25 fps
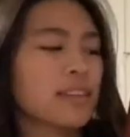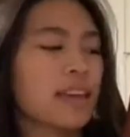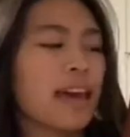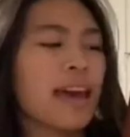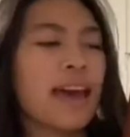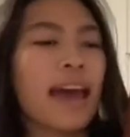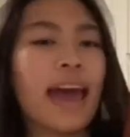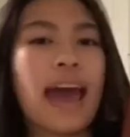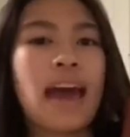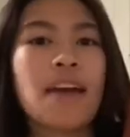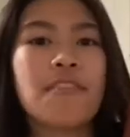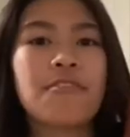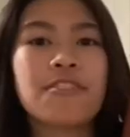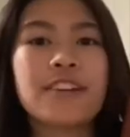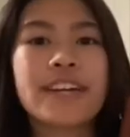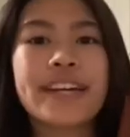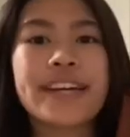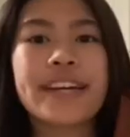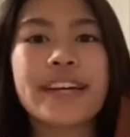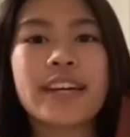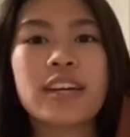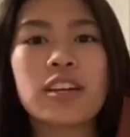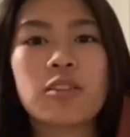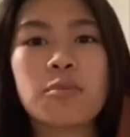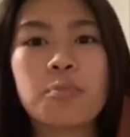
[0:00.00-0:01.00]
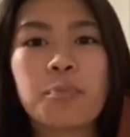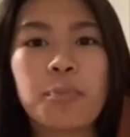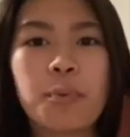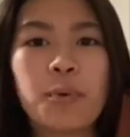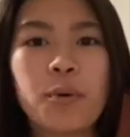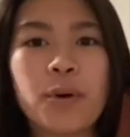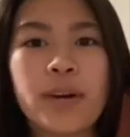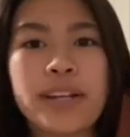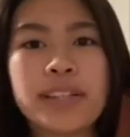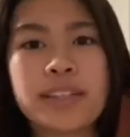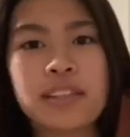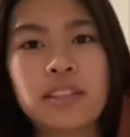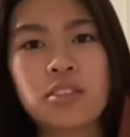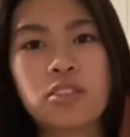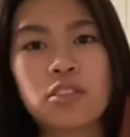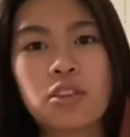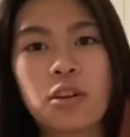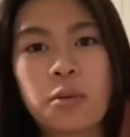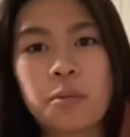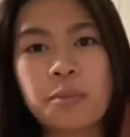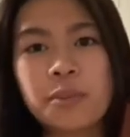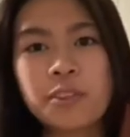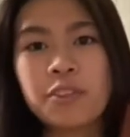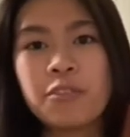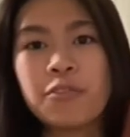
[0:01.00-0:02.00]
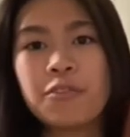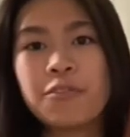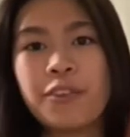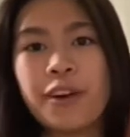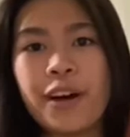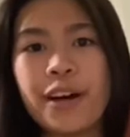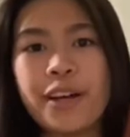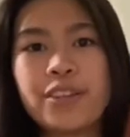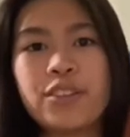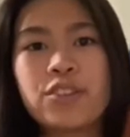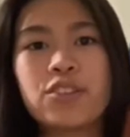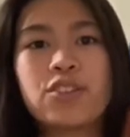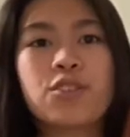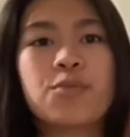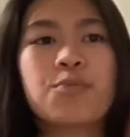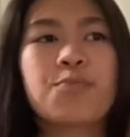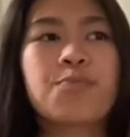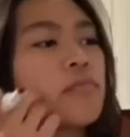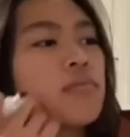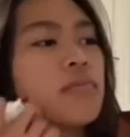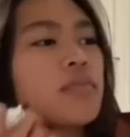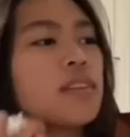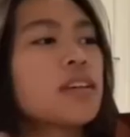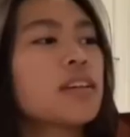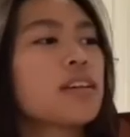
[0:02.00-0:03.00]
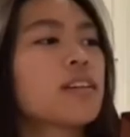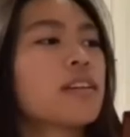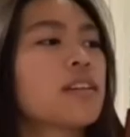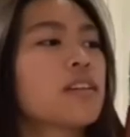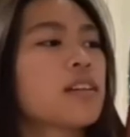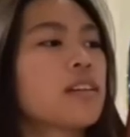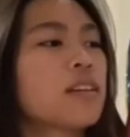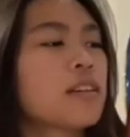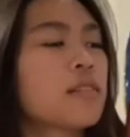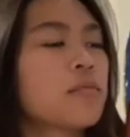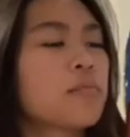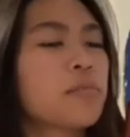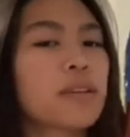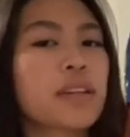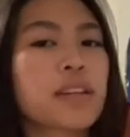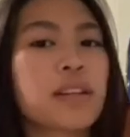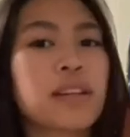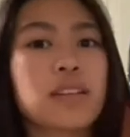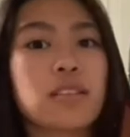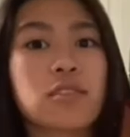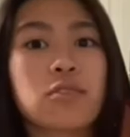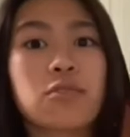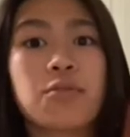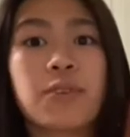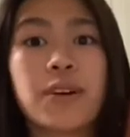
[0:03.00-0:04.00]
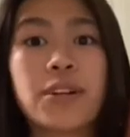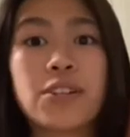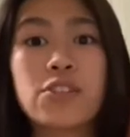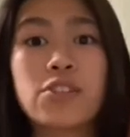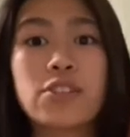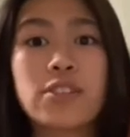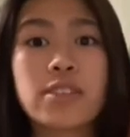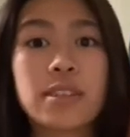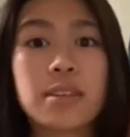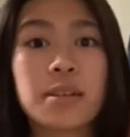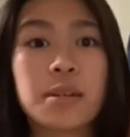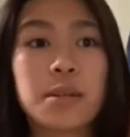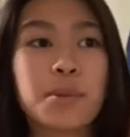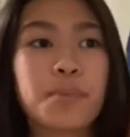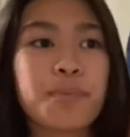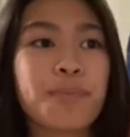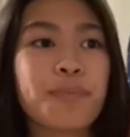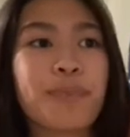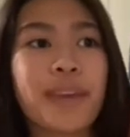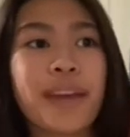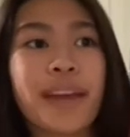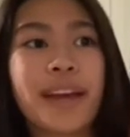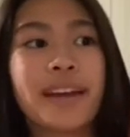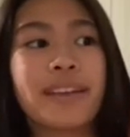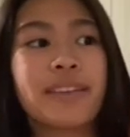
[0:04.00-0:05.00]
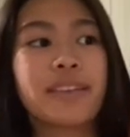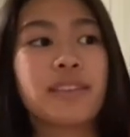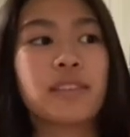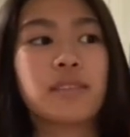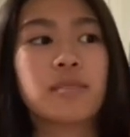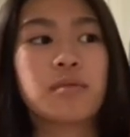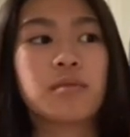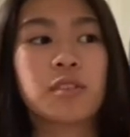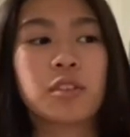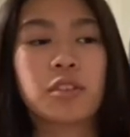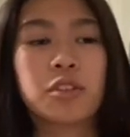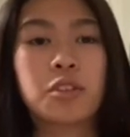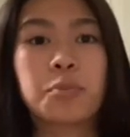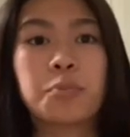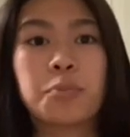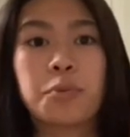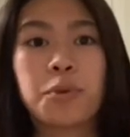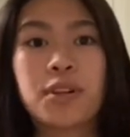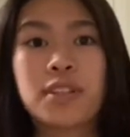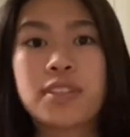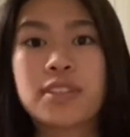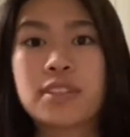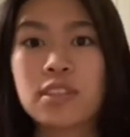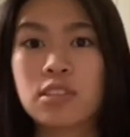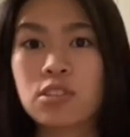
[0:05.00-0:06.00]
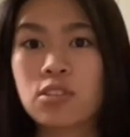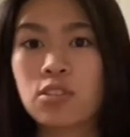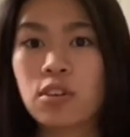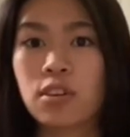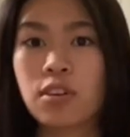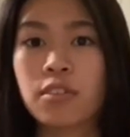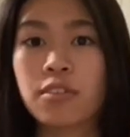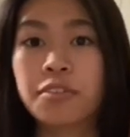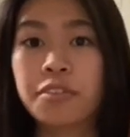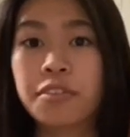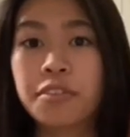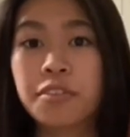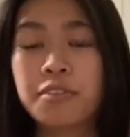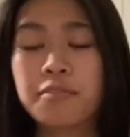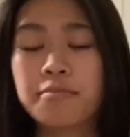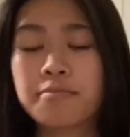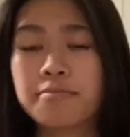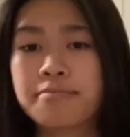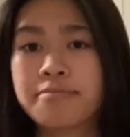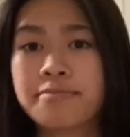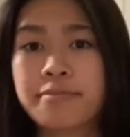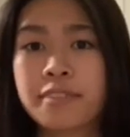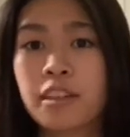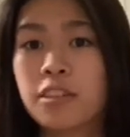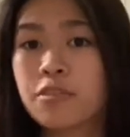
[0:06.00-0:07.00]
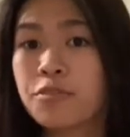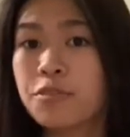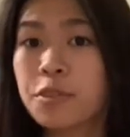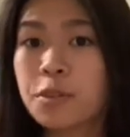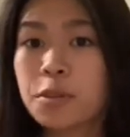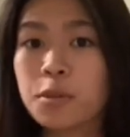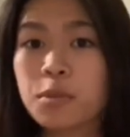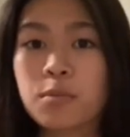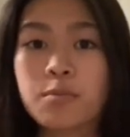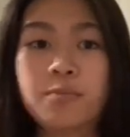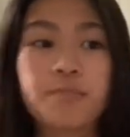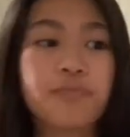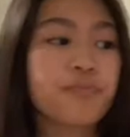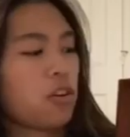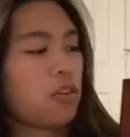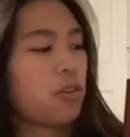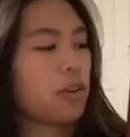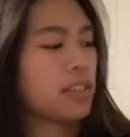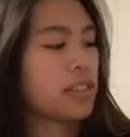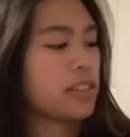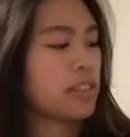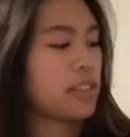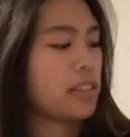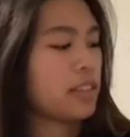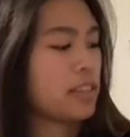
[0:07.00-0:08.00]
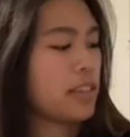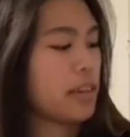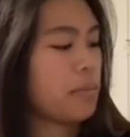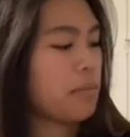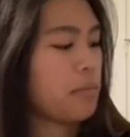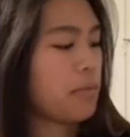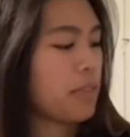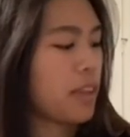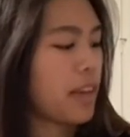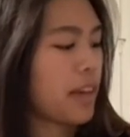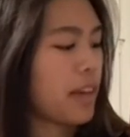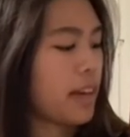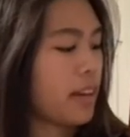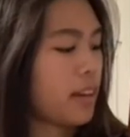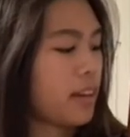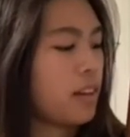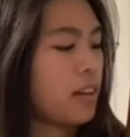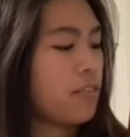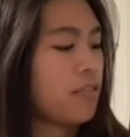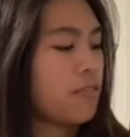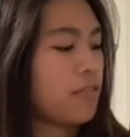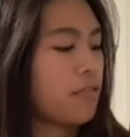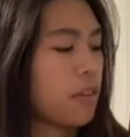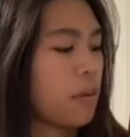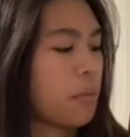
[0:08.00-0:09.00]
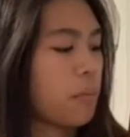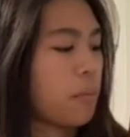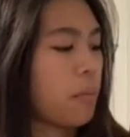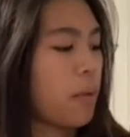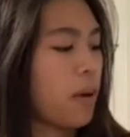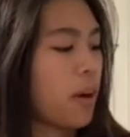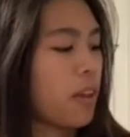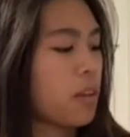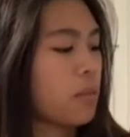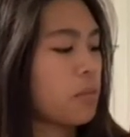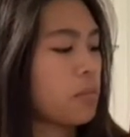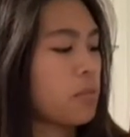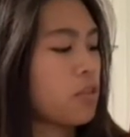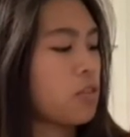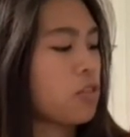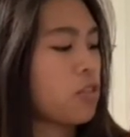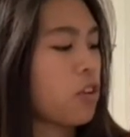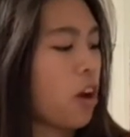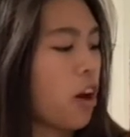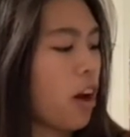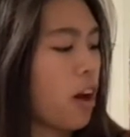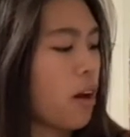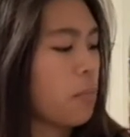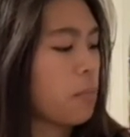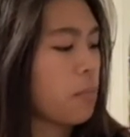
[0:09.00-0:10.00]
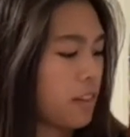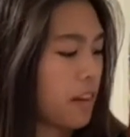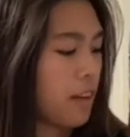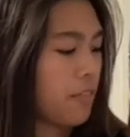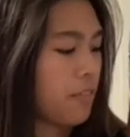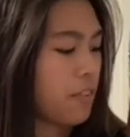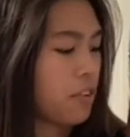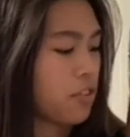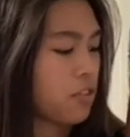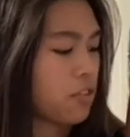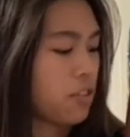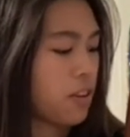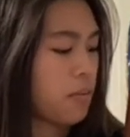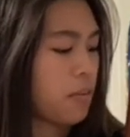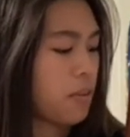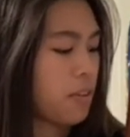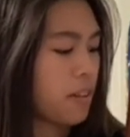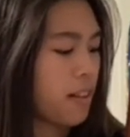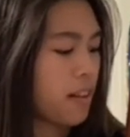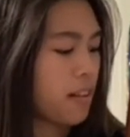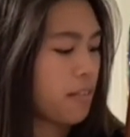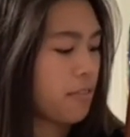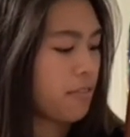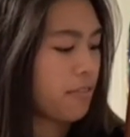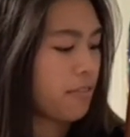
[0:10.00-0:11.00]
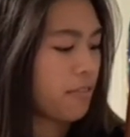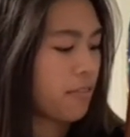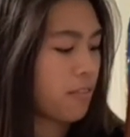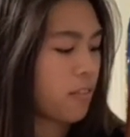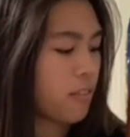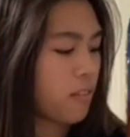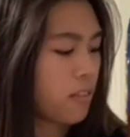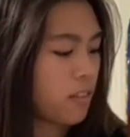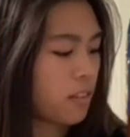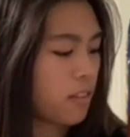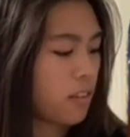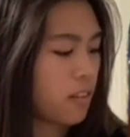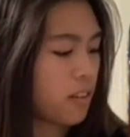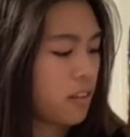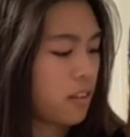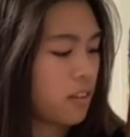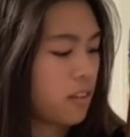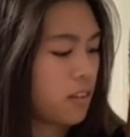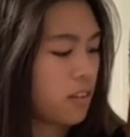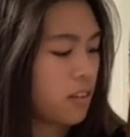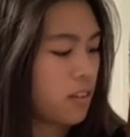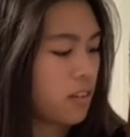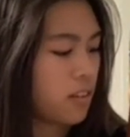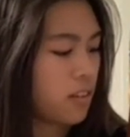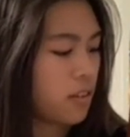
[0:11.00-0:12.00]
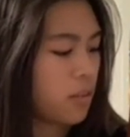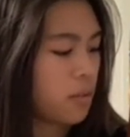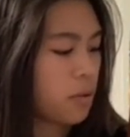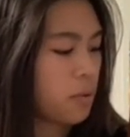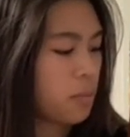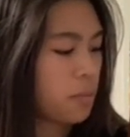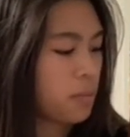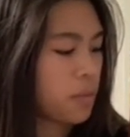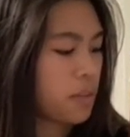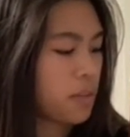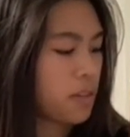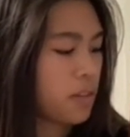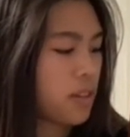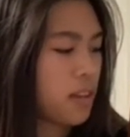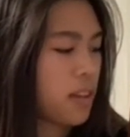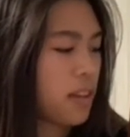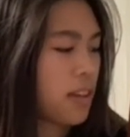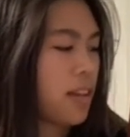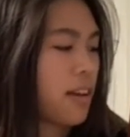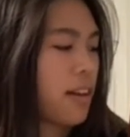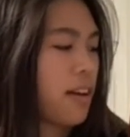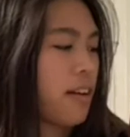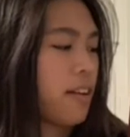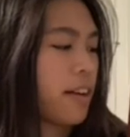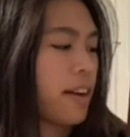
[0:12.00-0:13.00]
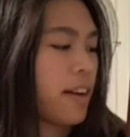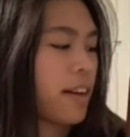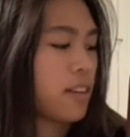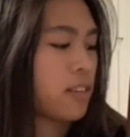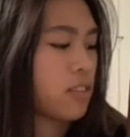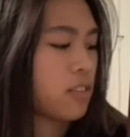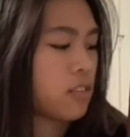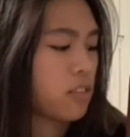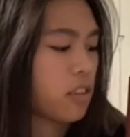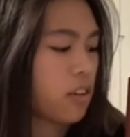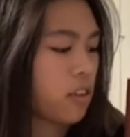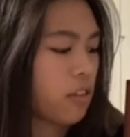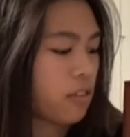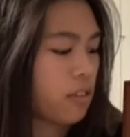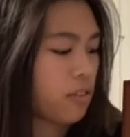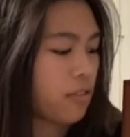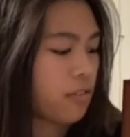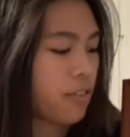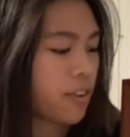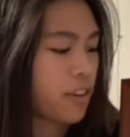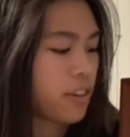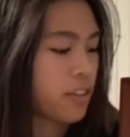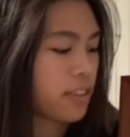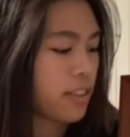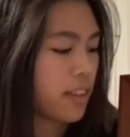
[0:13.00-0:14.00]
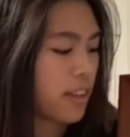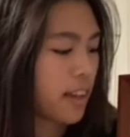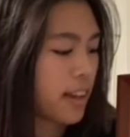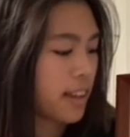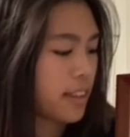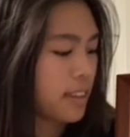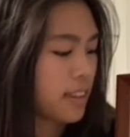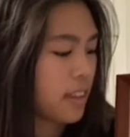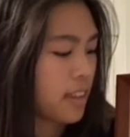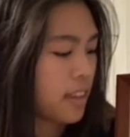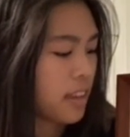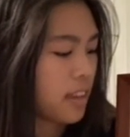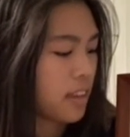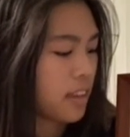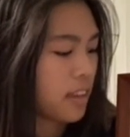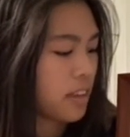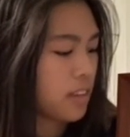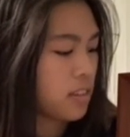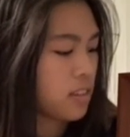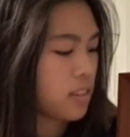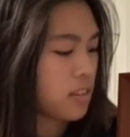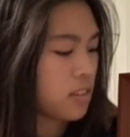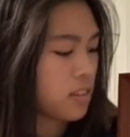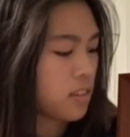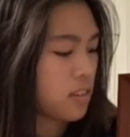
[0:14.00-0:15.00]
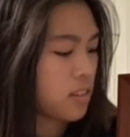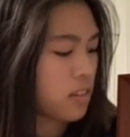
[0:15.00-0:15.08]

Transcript: every good boy deserves fudge, because fudge is good and good boys deserve food. So it's the same thing. From bottom to top, have your treble clef. Oops. Okay, so the first line is